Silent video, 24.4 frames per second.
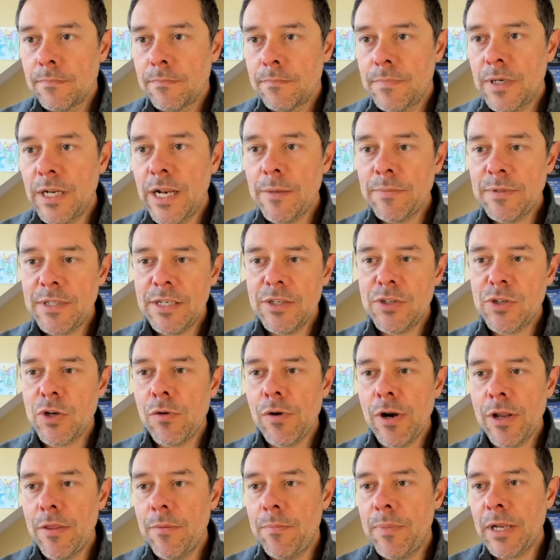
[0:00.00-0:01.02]
But MC
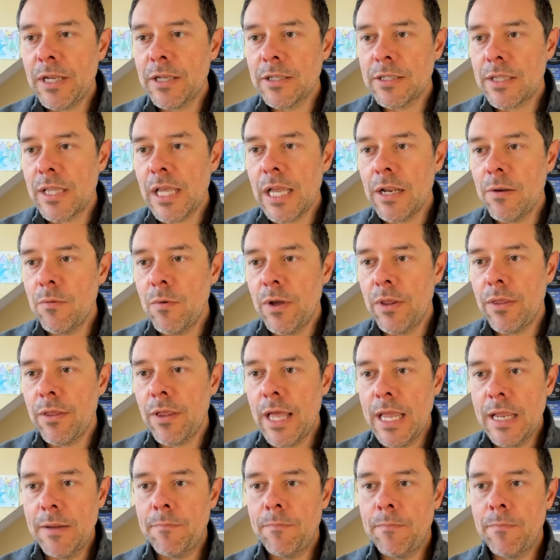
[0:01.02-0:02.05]
Sorare, the biggest thing with
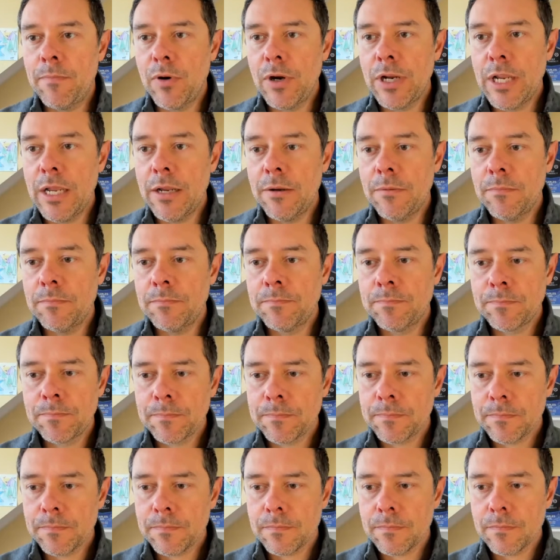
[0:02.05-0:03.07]
like bringing
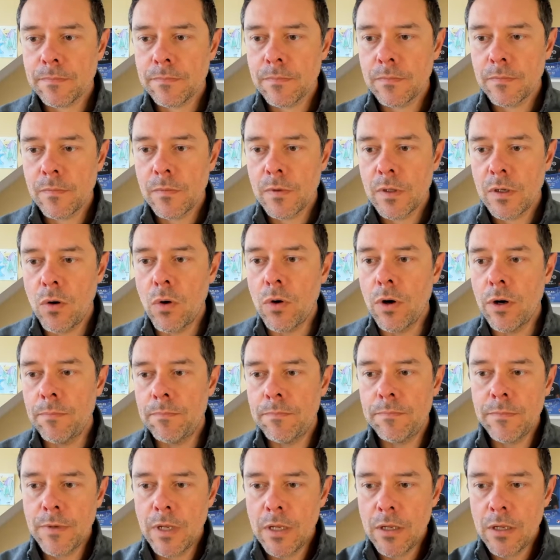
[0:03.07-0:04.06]
or